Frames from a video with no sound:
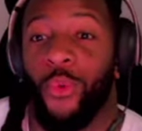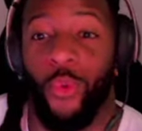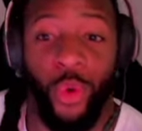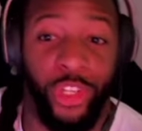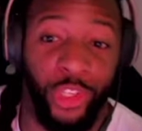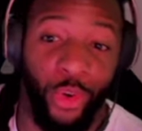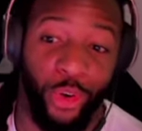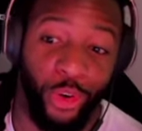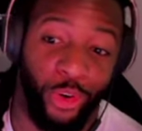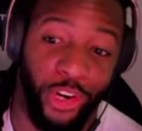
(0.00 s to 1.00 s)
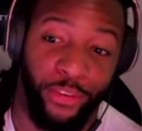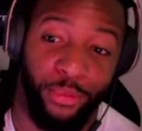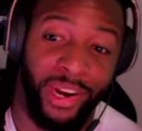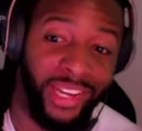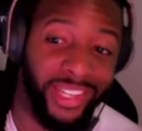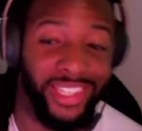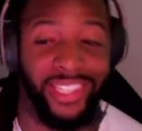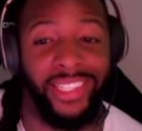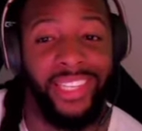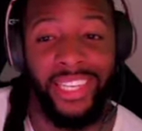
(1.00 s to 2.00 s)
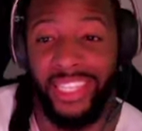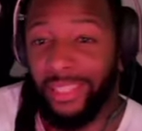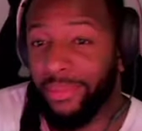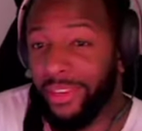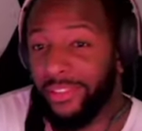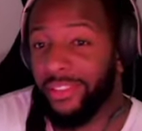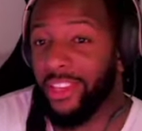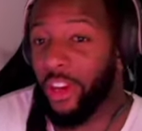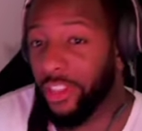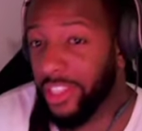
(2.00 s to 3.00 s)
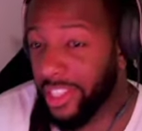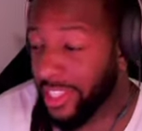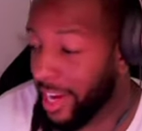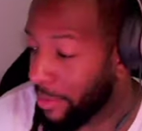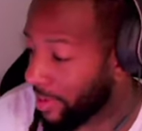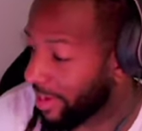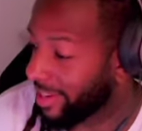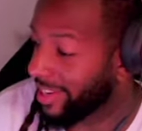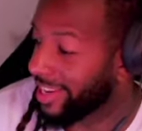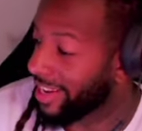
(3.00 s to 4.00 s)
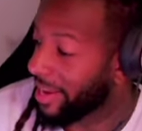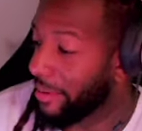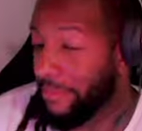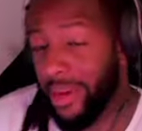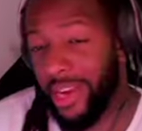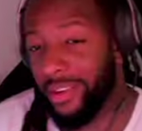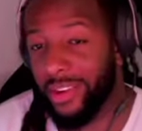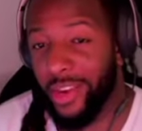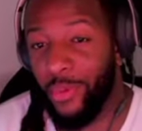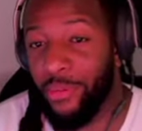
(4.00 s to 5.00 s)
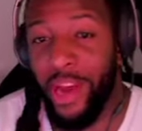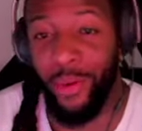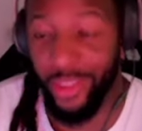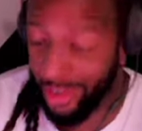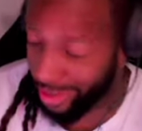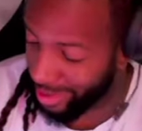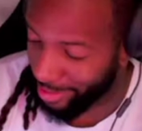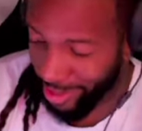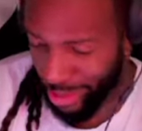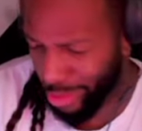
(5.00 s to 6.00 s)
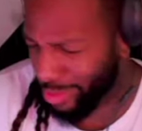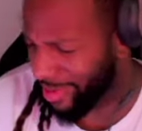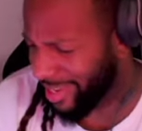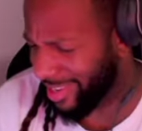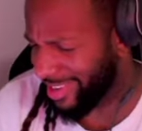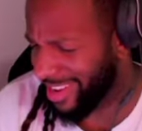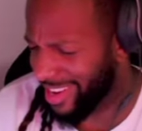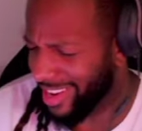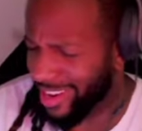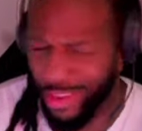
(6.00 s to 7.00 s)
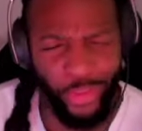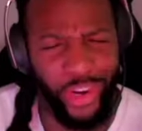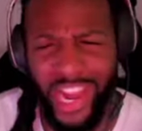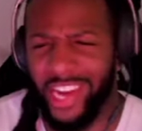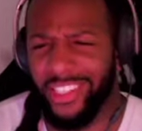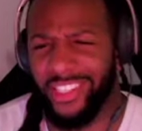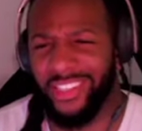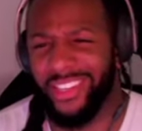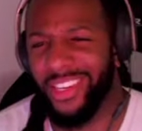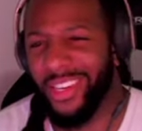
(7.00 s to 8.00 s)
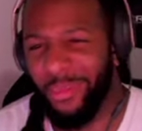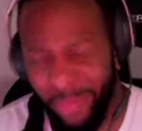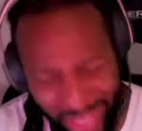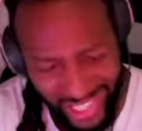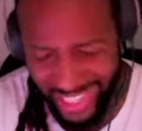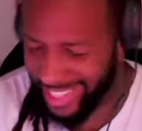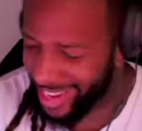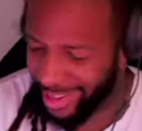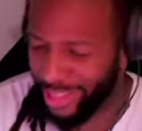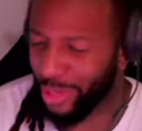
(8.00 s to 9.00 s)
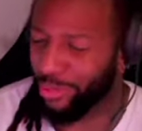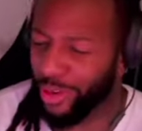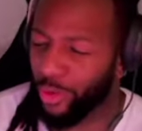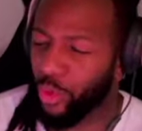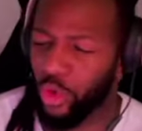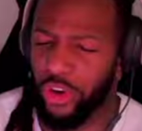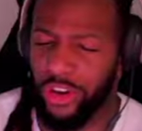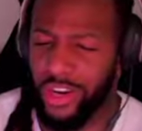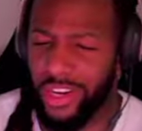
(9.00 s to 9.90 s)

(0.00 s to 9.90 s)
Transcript: What's going on, everybody? This is Dennis Smith, the alternate timeline. Man, we back with another episode, man. Another reaction. Bleach Thousand Year Blood War.